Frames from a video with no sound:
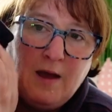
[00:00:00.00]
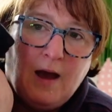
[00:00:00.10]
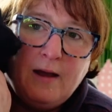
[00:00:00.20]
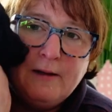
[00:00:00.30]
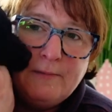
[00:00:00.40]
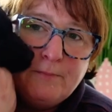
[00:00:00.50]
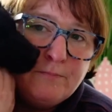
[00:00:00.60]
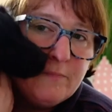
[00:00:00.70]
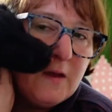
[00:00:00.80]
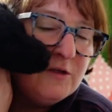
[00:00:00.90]

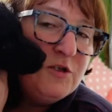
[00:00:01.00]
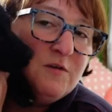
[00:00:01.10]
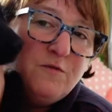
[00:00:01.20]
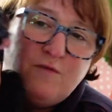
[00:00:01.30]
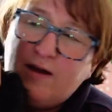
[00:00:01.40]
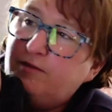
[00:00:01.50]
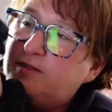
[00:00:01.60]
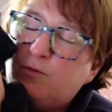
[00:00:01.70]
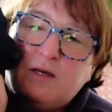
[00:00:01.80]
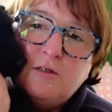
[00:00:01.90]
And she's very
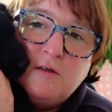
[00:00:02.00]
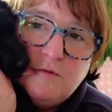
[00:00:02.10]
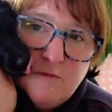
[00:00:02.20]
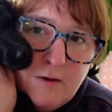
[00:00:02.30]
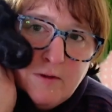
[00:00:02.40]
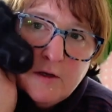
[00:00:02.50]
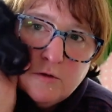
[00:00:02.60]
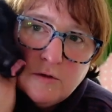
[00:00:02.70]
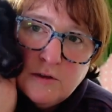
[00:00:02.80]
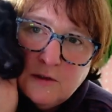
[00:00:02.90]
sweet, she's very
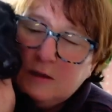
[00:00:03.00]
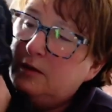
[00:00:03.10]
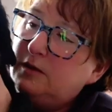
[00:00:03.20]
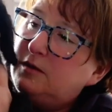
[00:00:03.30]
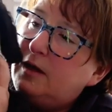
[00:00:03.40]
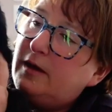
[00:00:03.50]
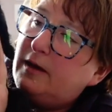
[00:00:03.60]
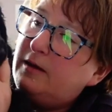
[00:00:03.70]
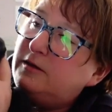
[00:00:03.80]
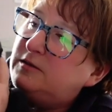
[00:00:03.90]
good,
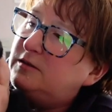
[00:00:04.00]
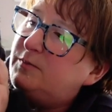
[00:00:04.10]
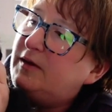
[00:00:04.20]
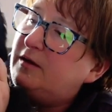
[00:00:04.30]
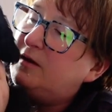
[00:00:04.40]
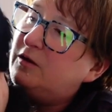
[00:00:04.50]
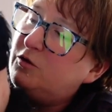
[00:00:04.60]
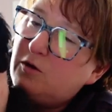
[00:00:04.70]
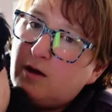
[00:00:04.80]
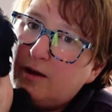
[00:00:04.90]
she's been a
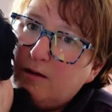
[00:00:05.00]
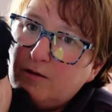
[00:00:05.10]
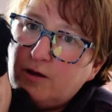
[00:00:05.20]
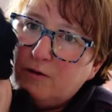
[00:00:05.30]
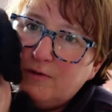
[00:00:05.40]
good girl, aren't you?